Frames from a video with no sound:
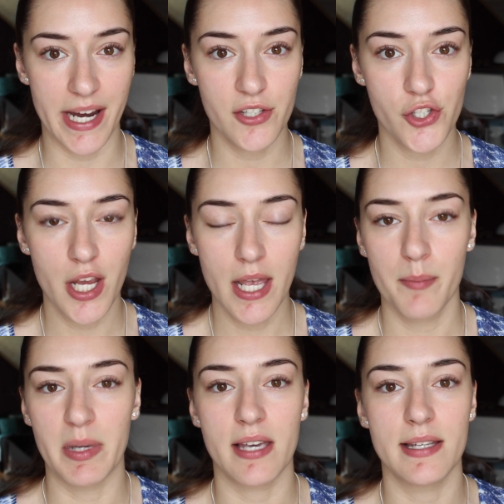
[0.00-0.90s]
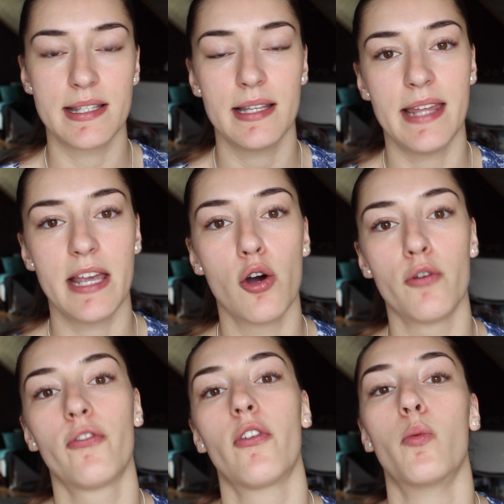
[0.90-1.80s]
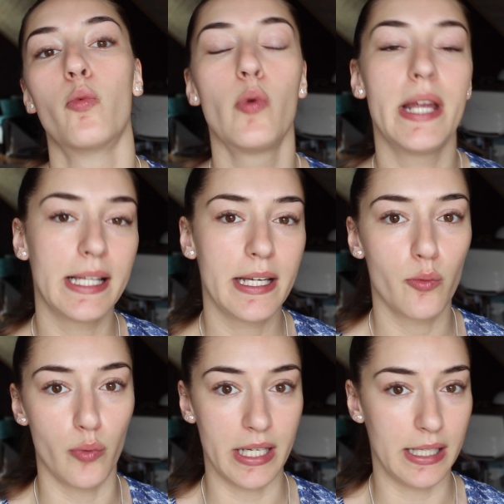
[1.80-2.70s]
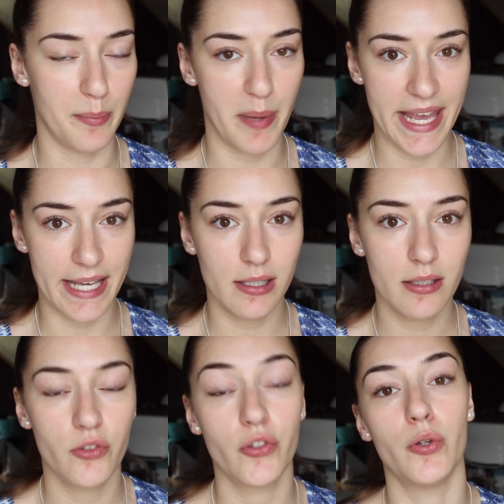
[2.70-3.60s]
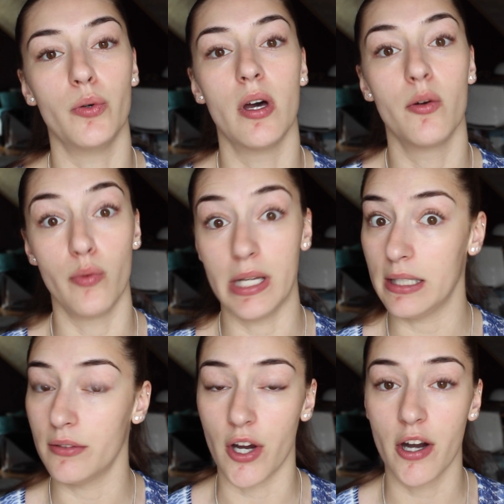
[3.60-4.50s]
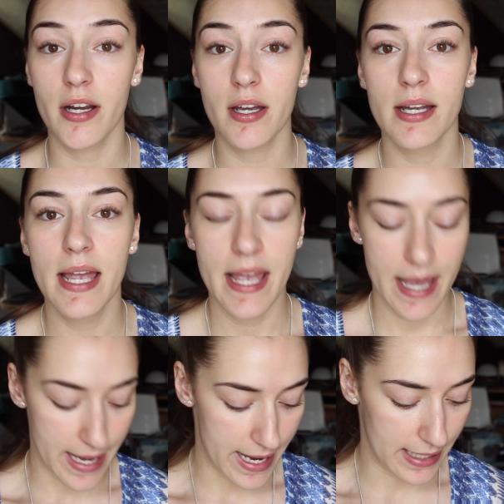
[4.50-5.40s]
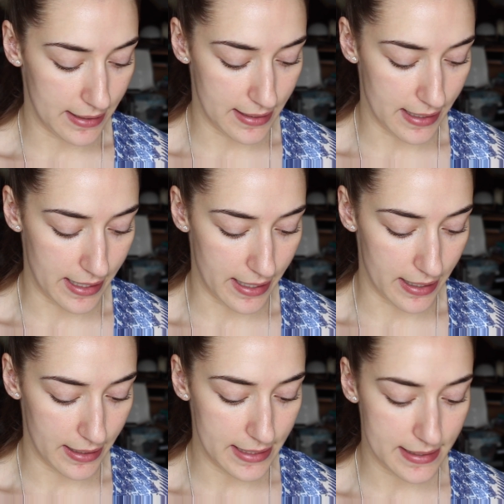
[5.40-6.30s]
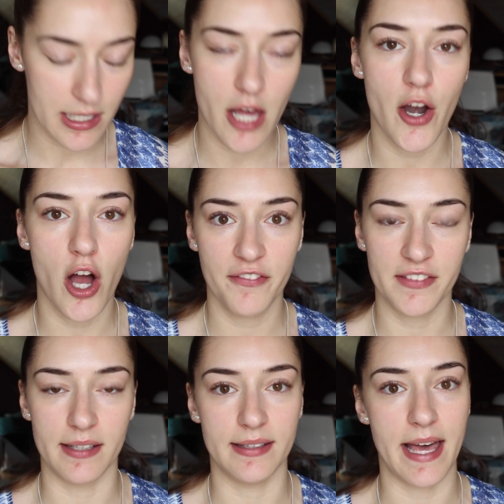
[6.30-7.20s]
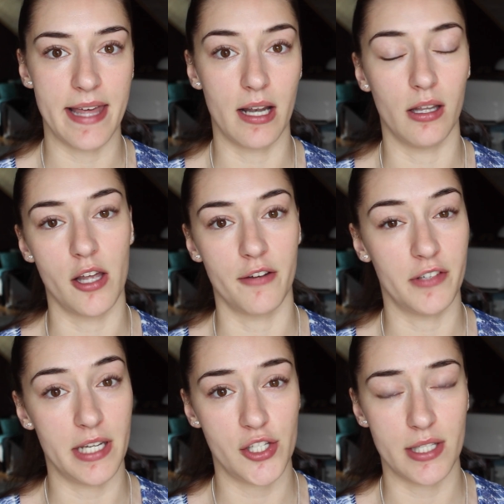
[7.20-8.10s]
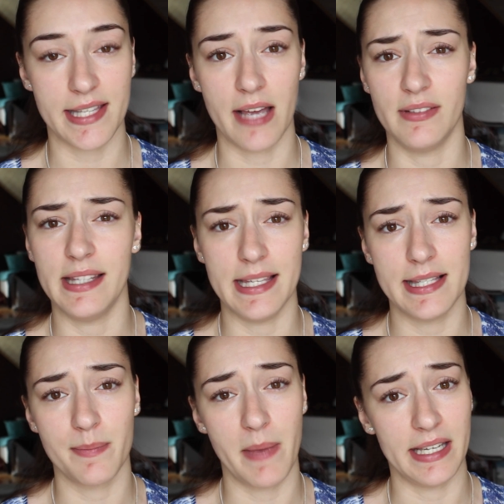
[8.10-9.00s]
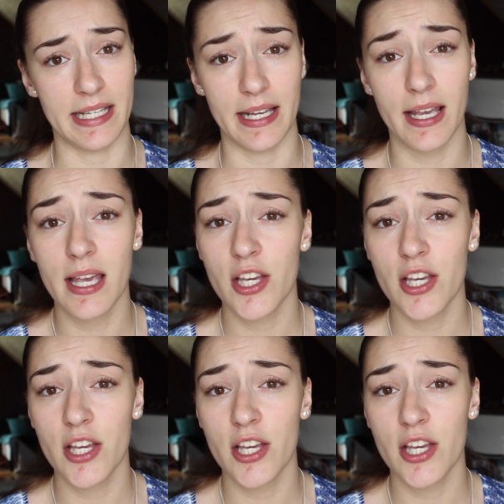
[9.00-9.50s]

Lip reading: range, because they go from really pale to really dark, and it's not often that a lot of foundations have these many